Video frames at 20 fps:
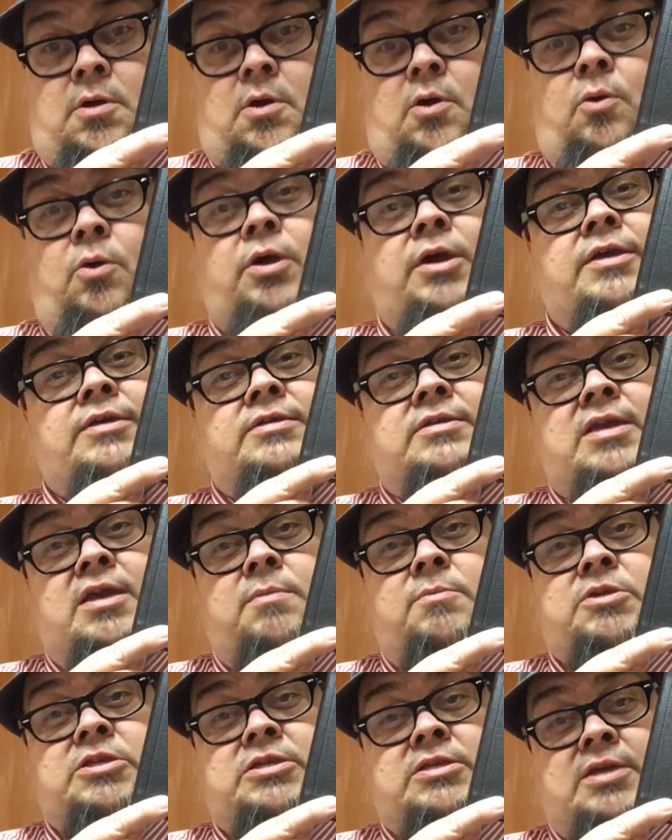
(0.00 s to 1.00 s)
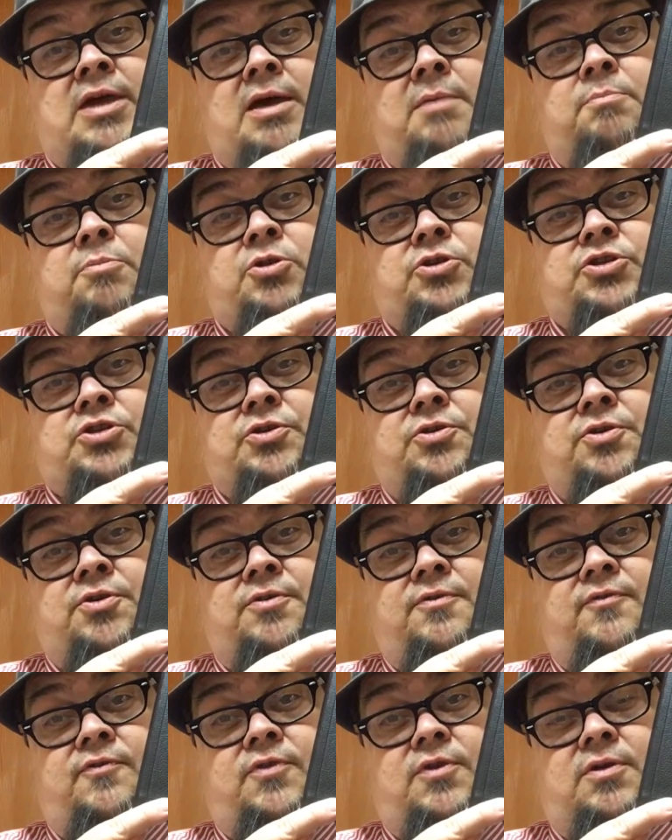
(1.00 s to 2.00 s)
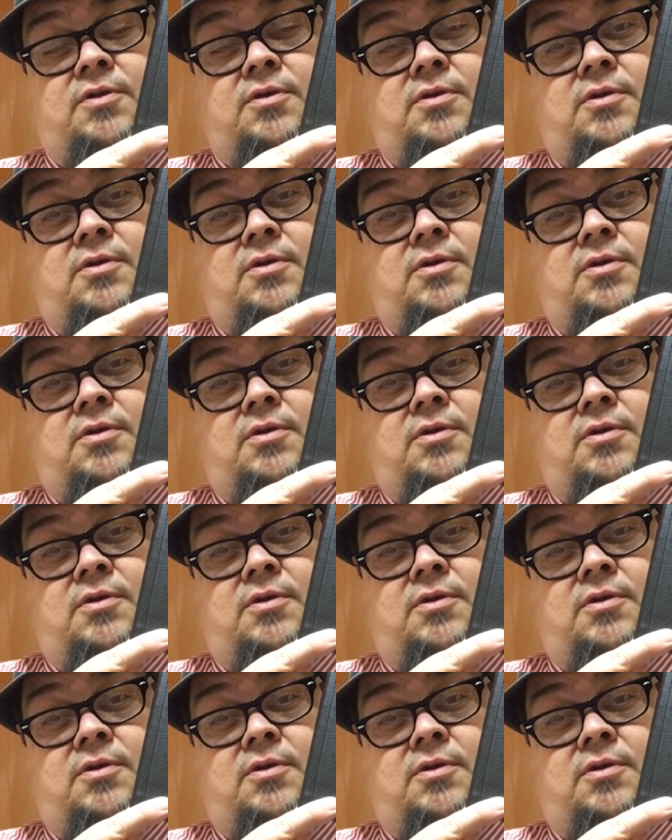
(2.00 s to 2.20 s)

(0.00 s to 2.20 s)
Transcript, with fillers: Where his name is not preserved,